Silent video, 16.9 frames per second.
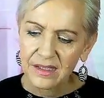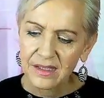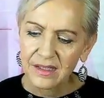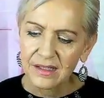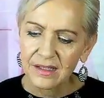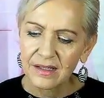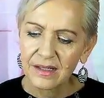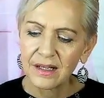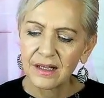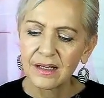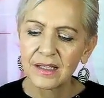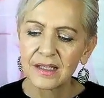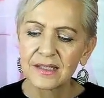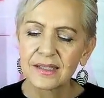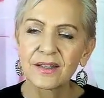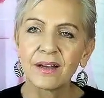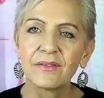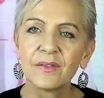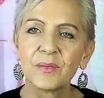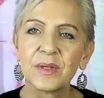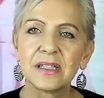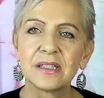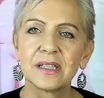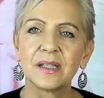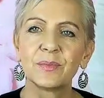All right, let's dive a
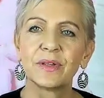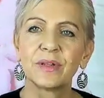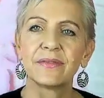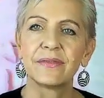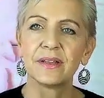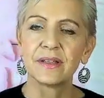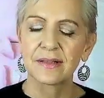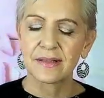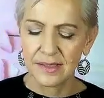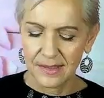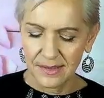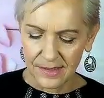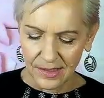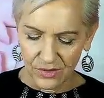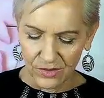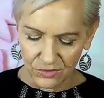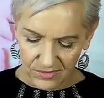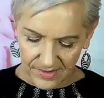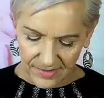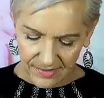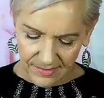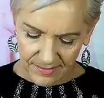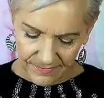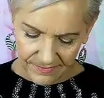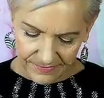bit deeper. Firstly, singles.